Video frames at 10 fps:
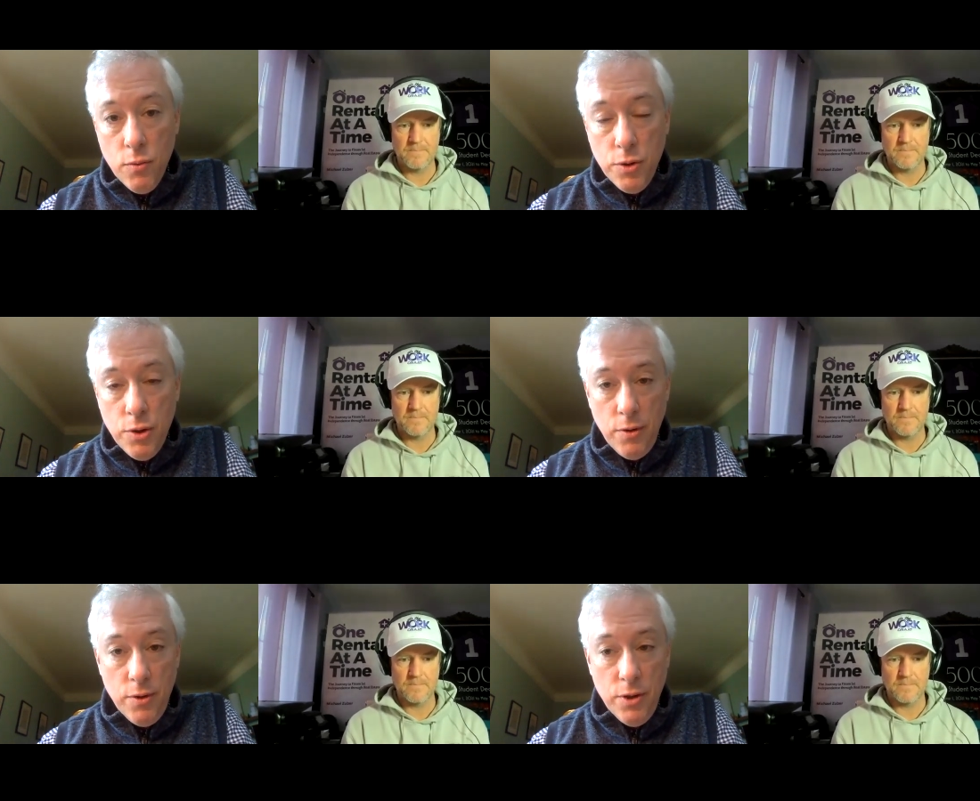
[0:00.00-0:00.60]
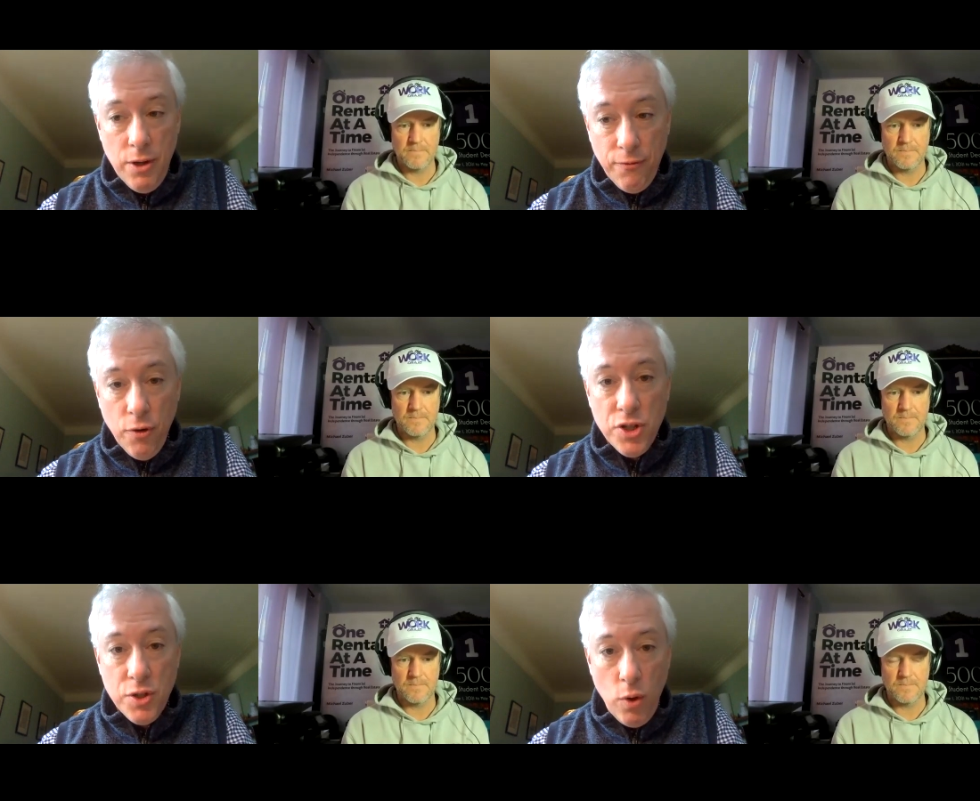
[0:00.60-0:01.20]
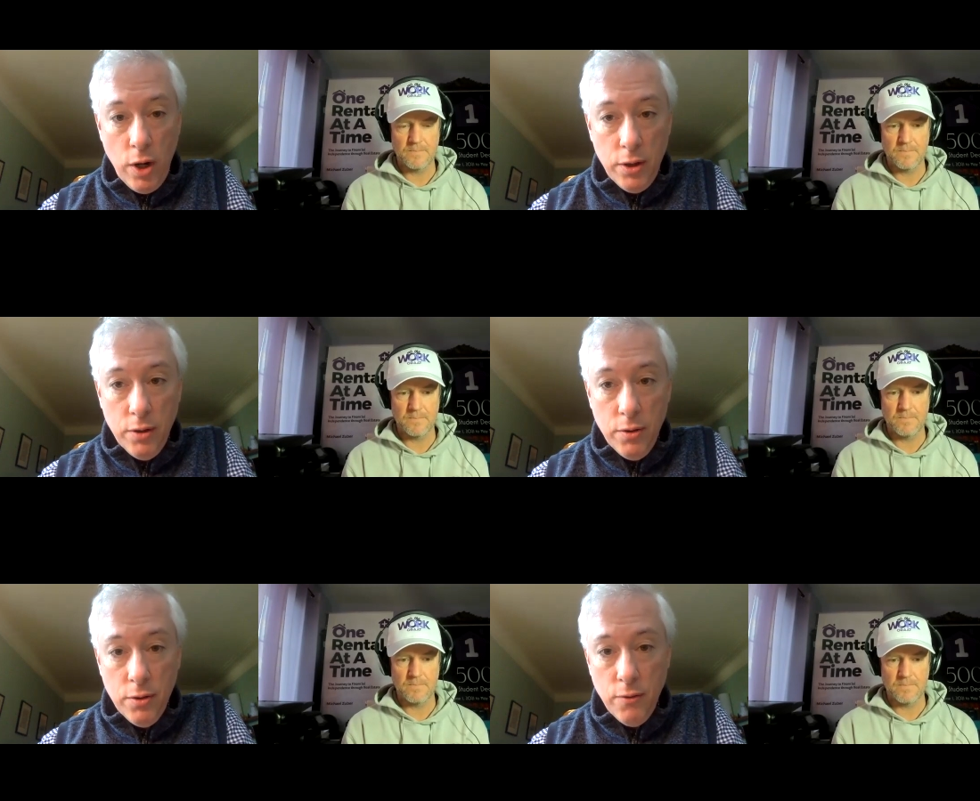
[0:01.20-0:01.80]
Speaker 1: The first
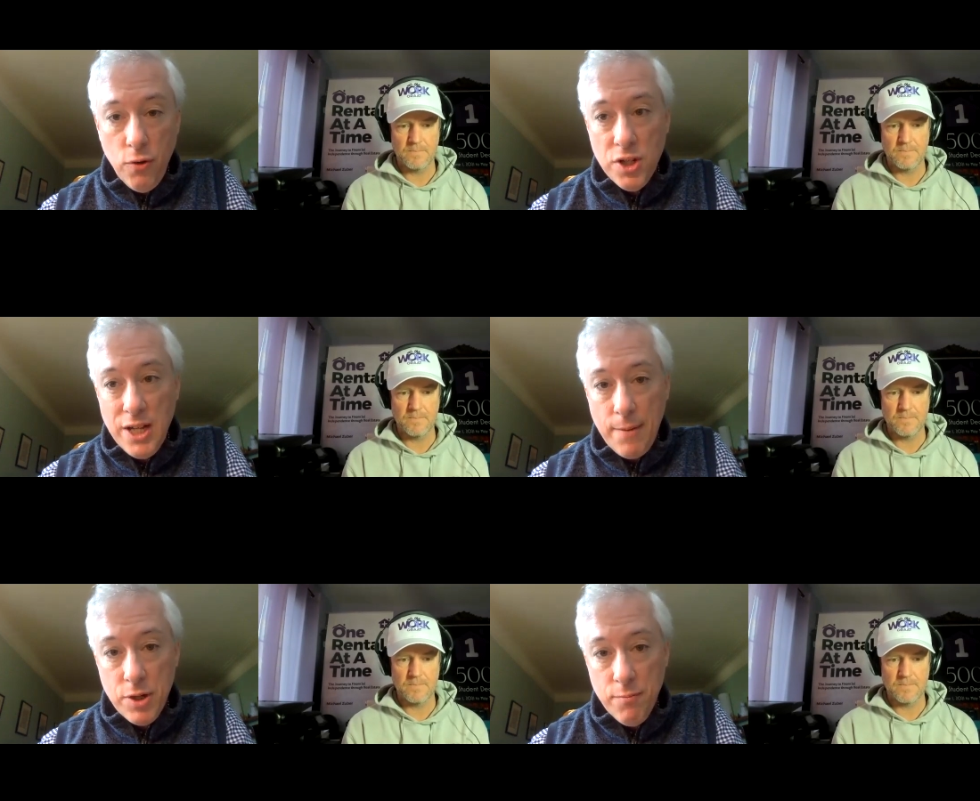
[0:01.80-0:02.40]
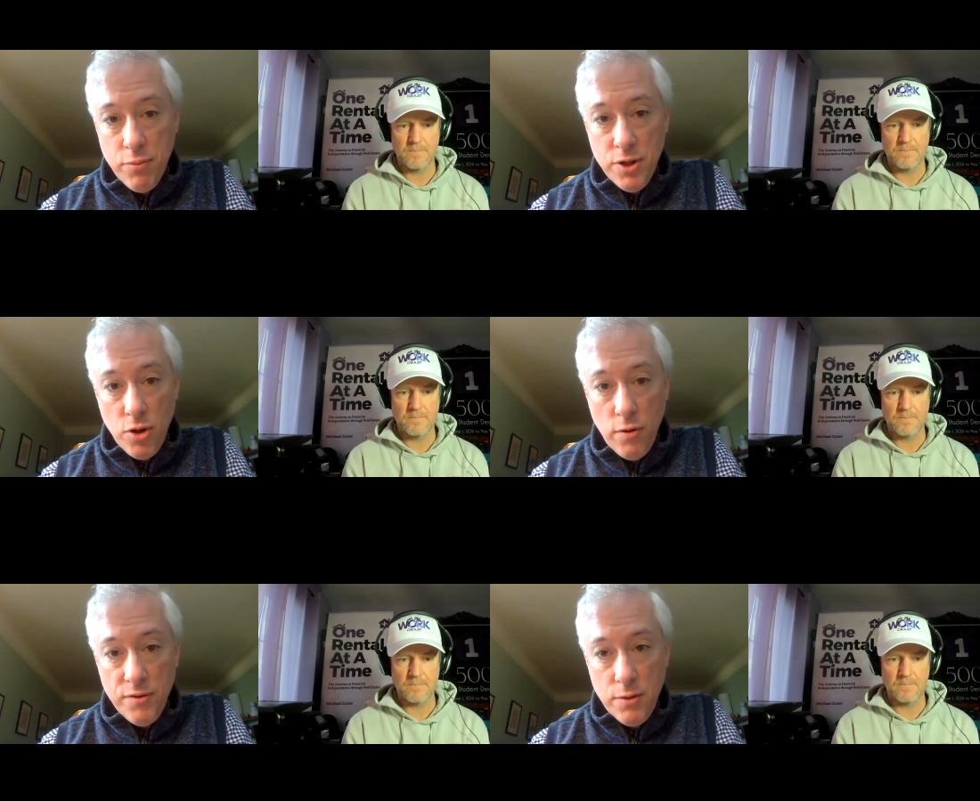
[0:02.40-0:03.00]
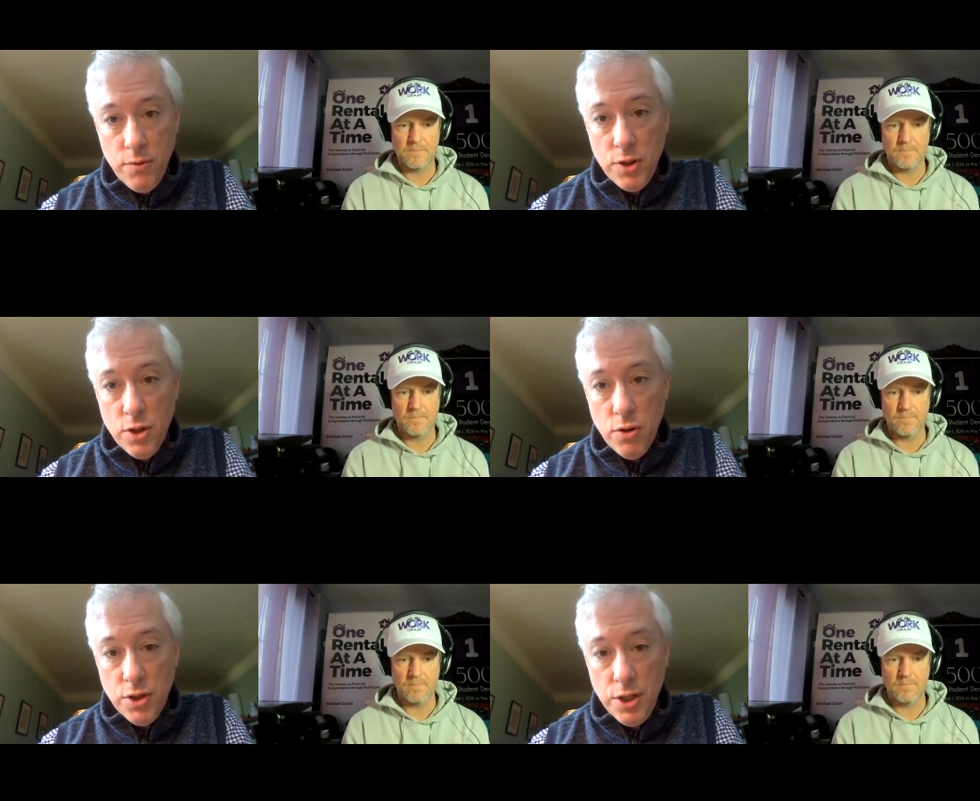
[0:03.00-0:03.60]
one, the first option preserves the
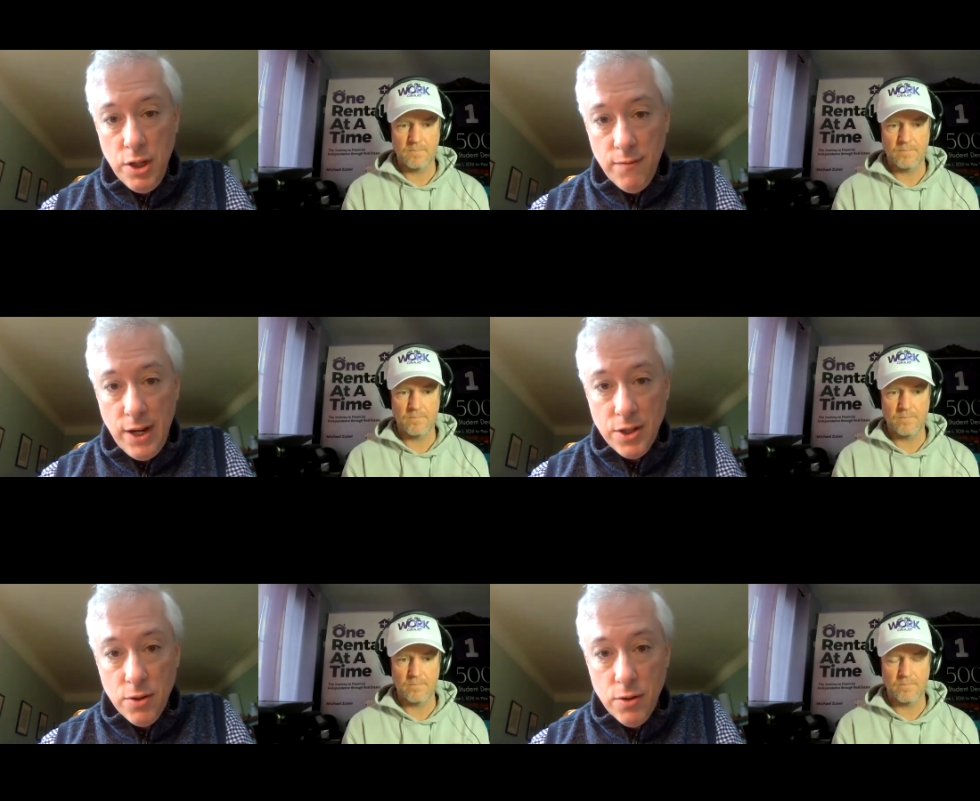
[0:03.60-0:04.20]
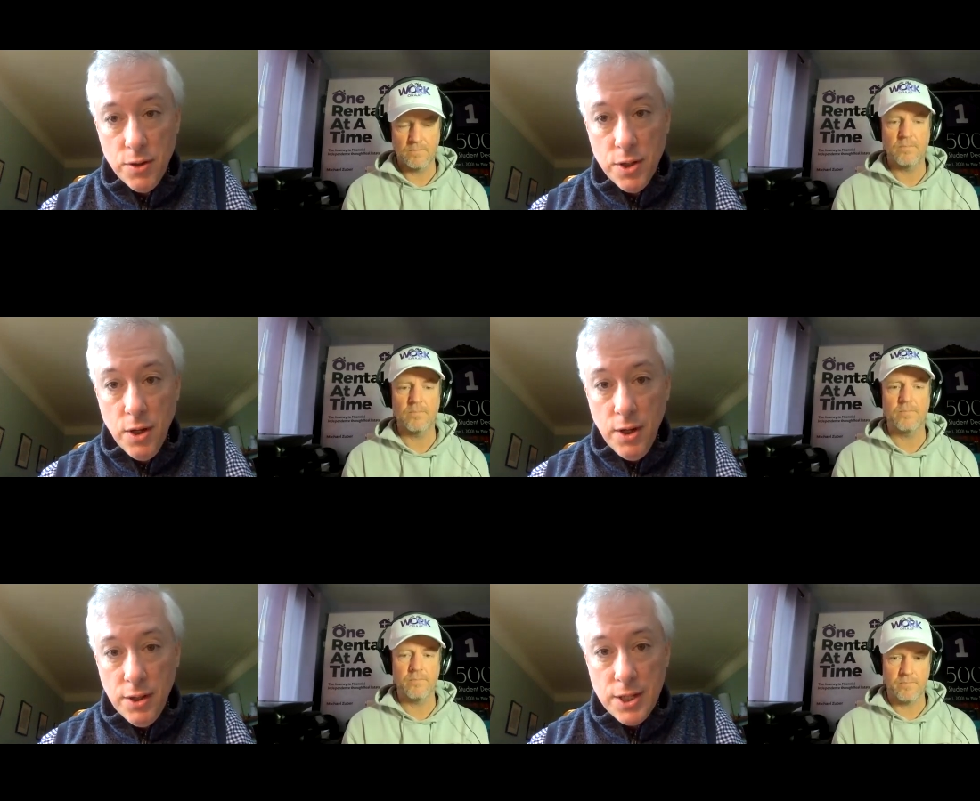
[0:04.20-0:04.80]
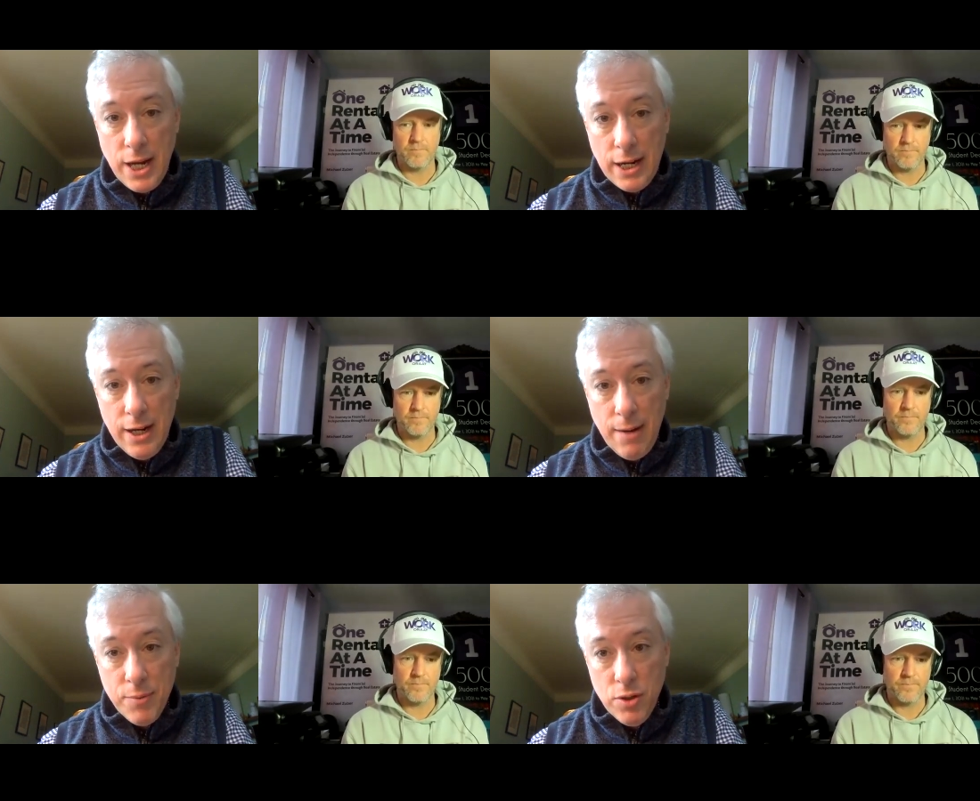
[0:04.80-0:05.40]
return to the investors. The
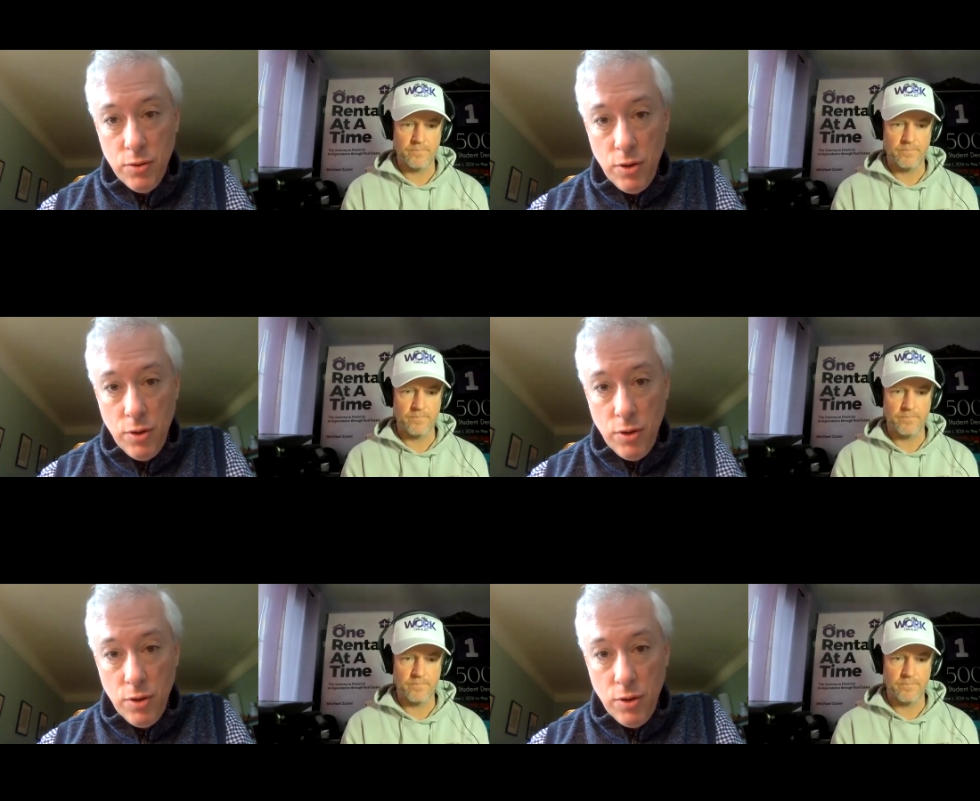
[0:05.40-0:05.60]
second option